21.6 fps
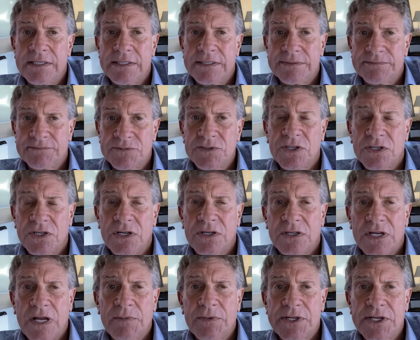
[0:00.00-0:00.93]
Took a
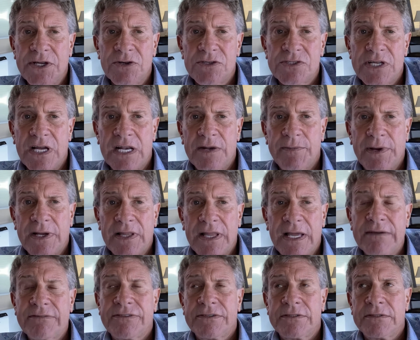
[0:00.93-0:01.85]
couple of years out of my
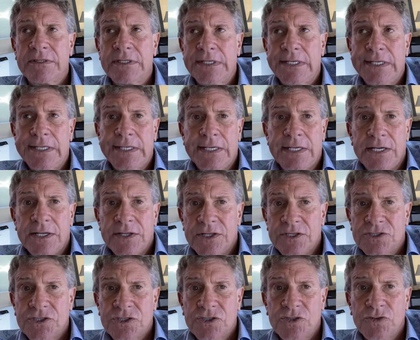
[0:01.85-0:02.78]
life, and the
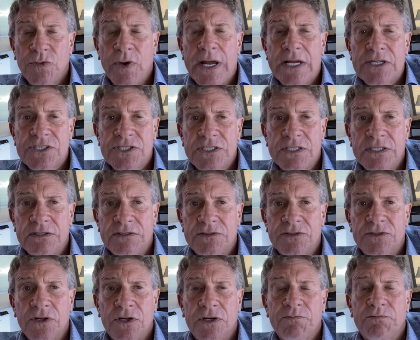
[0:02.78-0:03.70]
stress
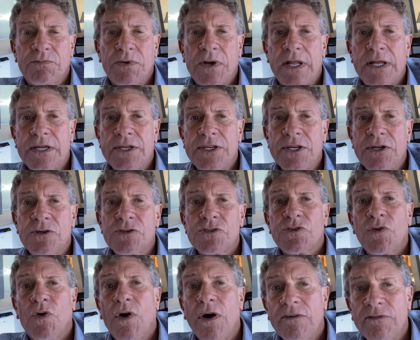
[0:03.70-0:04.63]
took probably years
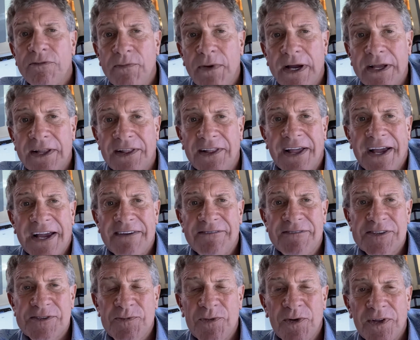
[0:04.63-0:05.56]
off my life
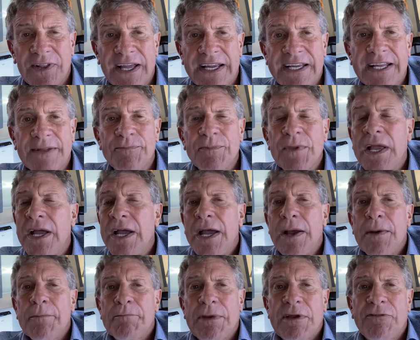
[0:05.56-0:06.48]
is more like it.
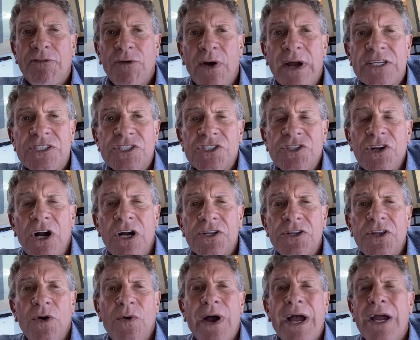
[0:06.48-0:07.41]
Before I start,
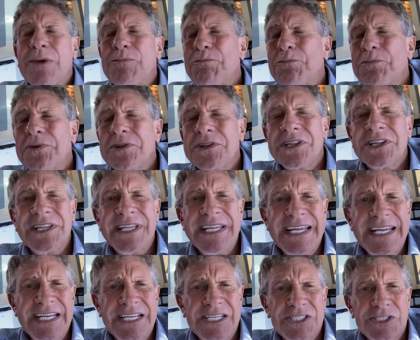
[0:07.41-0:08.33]
though, I
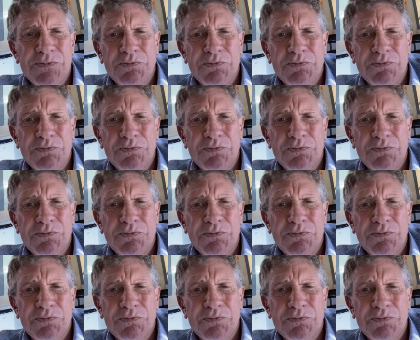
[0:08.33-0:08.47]
please